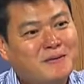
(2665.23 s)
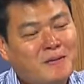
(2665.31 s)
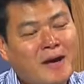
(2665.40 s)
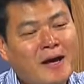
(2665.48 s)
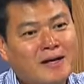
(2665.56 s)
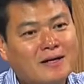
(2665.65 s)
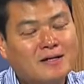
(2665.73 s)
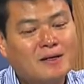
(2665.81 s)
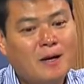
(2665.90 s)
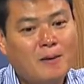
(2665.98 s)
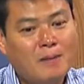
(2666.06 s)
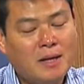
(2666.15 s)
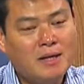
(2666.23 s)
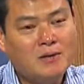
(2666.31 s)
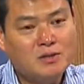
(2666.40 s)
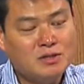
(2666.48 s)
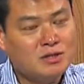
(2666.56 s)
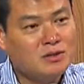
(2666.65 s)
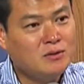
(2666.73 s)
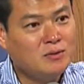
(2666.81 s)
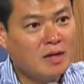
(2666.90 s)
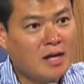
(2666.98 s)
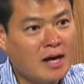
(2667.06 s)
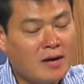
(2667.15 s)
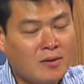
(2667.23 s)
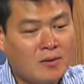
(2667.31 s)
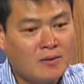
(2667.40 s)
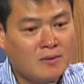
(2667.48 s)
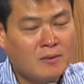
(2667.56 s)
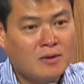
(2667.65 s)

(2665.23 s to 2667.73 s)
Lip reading: Right, but they will still rely on